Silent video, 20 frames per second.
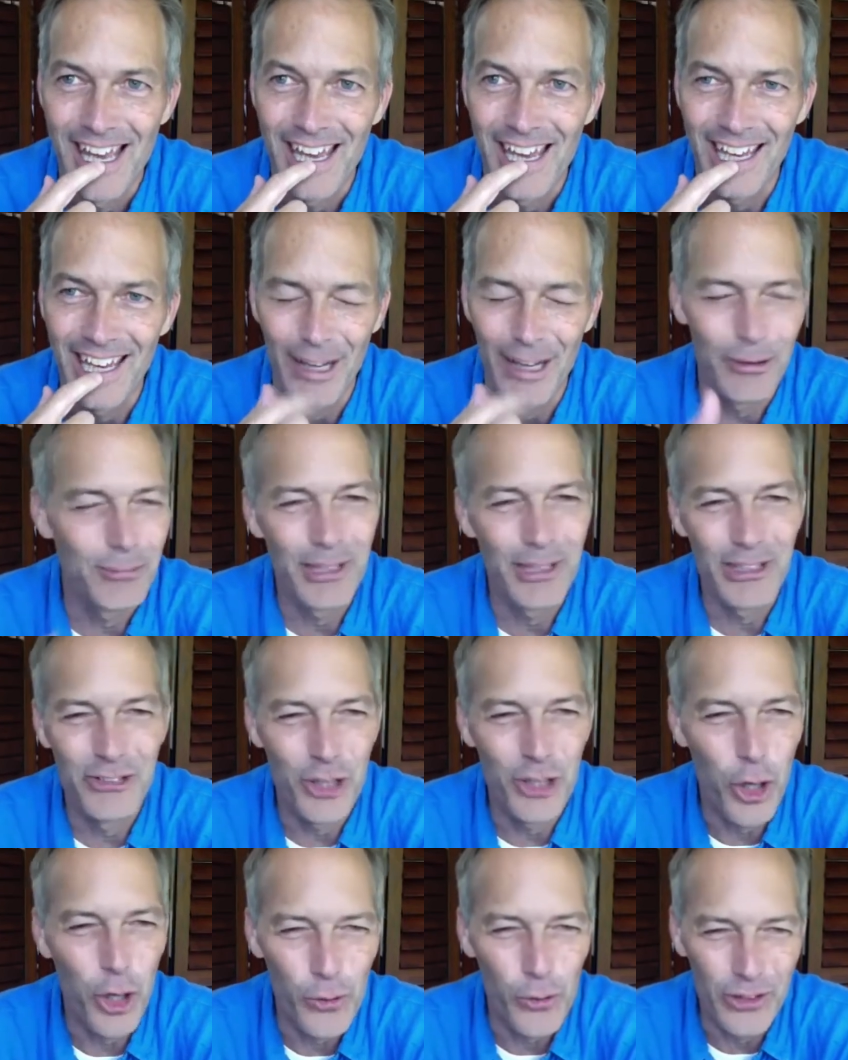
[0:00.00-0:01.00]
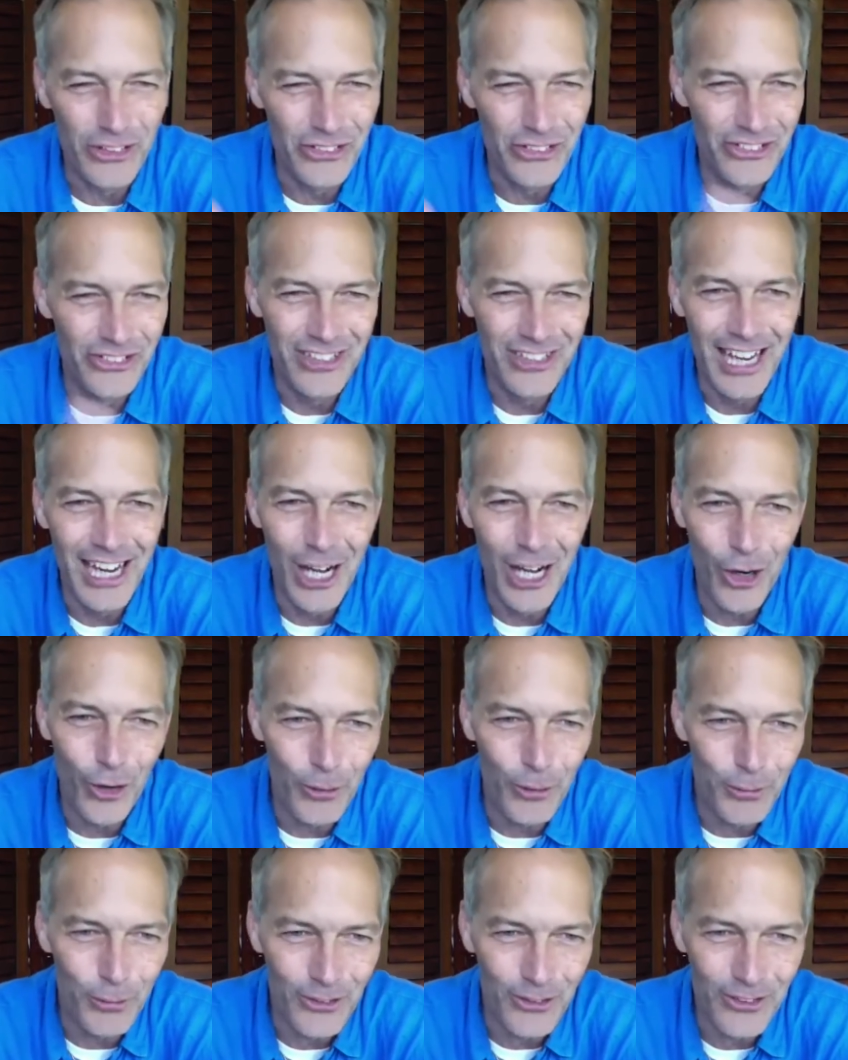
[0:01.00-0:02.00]
And I mean, my tone is
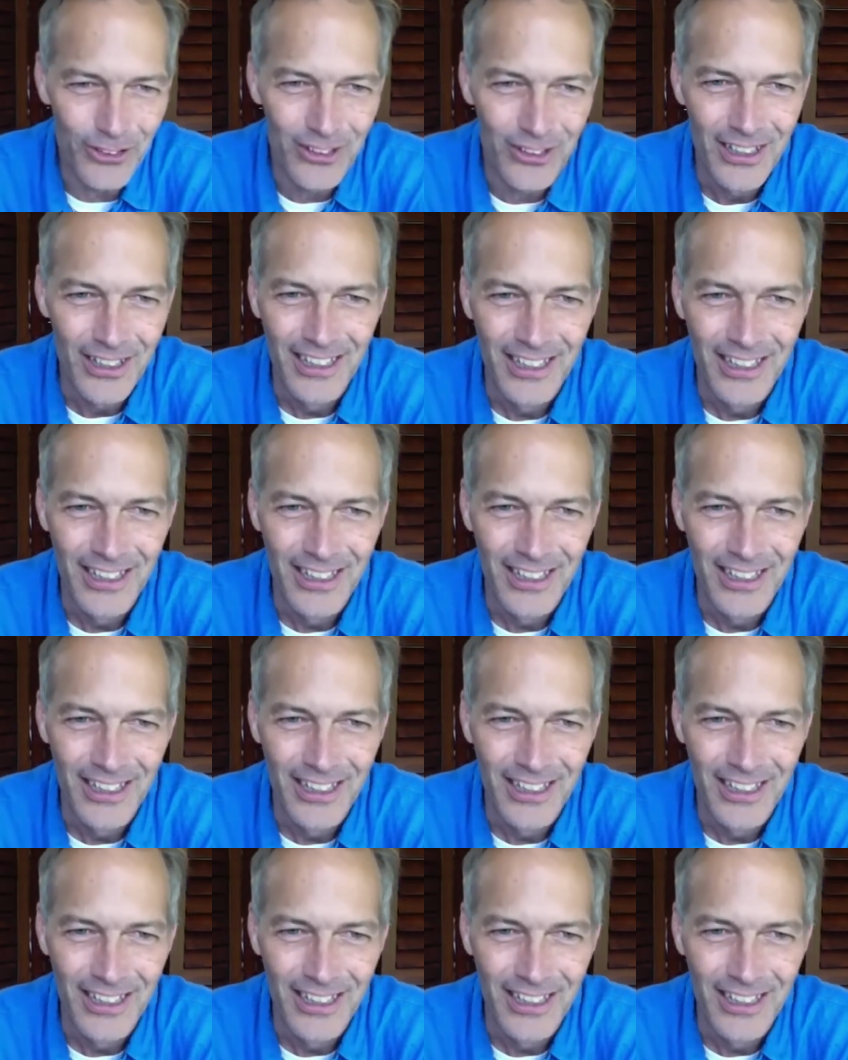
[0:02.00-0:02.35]
terrible.